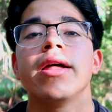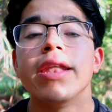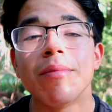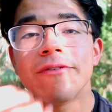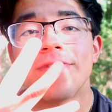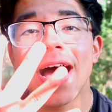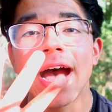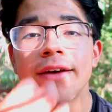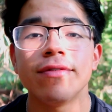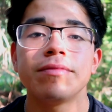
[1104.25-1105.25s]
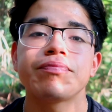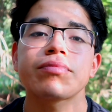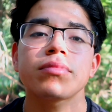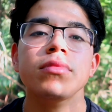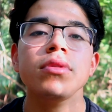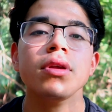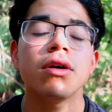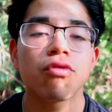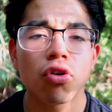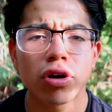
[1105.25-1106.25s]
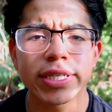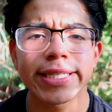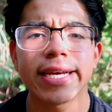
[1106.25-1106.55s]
Number 5, of course.